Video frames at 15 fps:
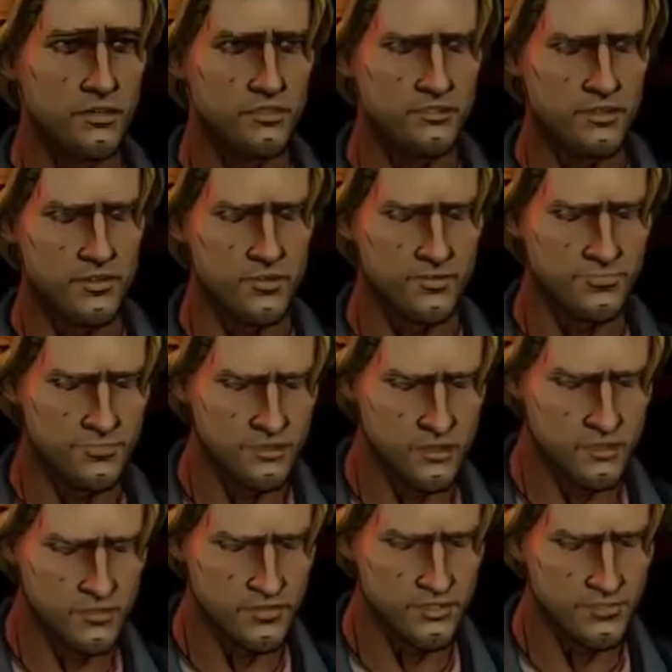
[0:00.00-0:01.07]
It really wouldn't be
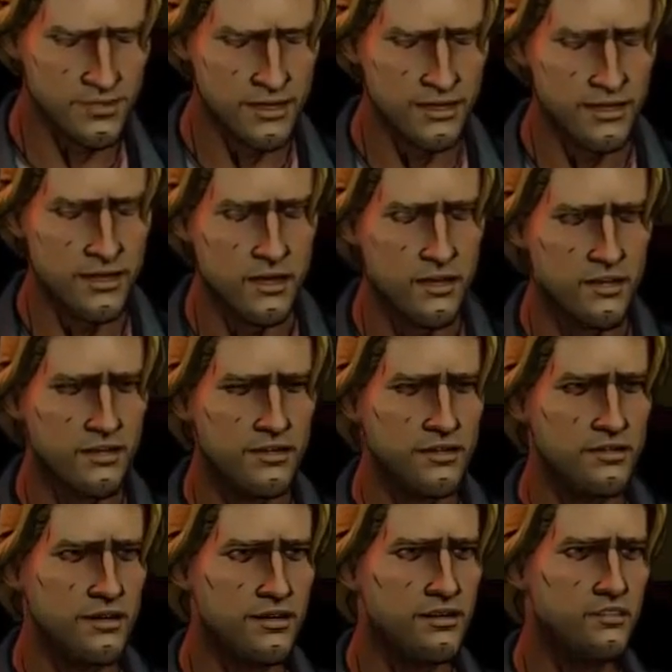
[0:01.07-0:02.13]
good for me if
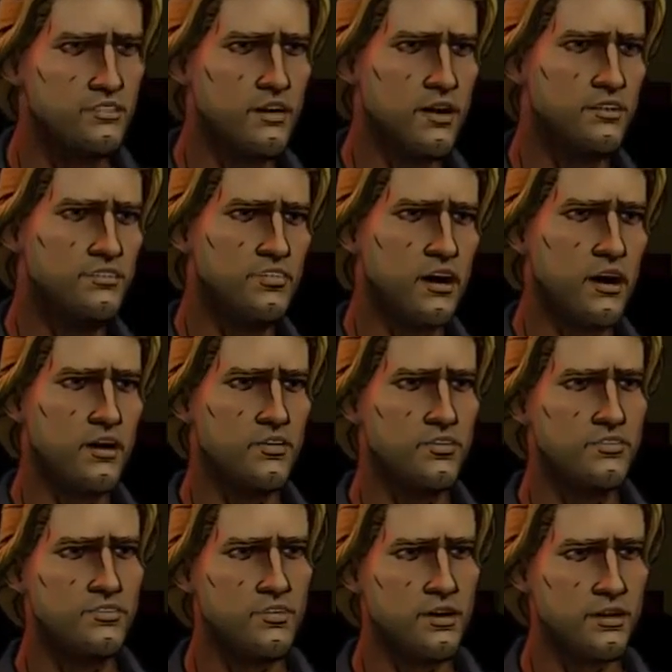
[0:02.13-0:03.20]
he sees your
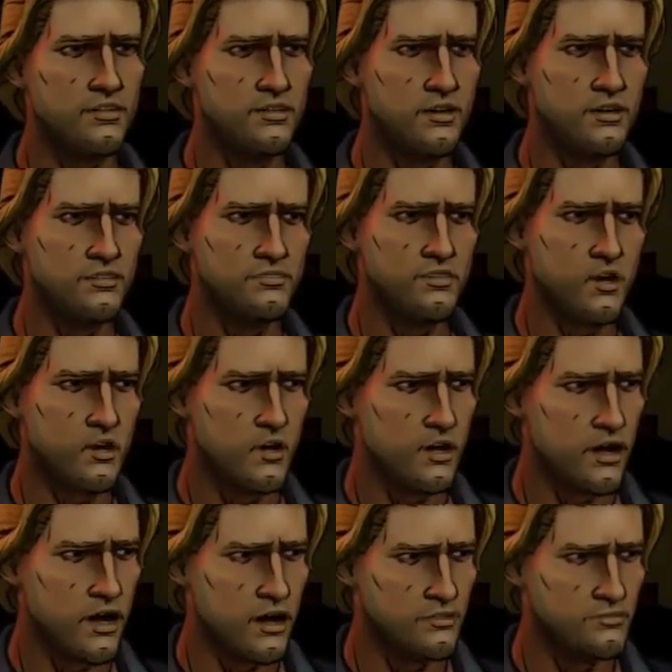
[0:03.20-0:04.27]
face when he walks in,
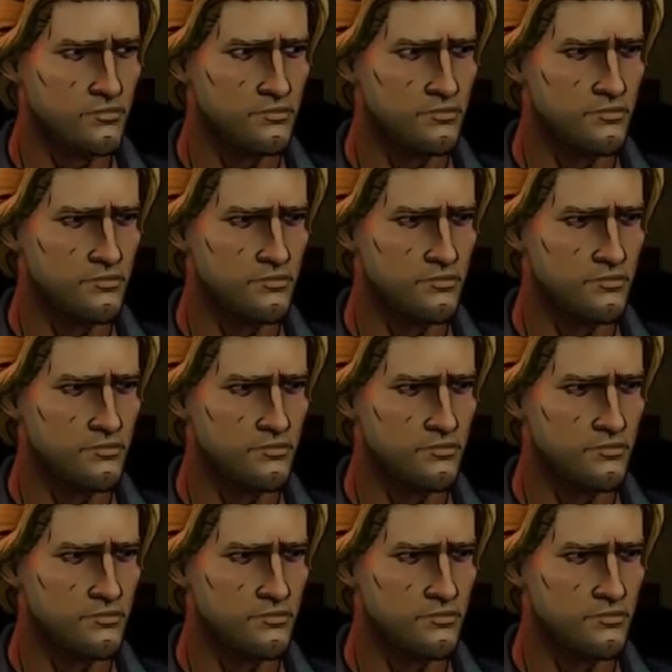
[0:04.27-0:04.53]
so uh,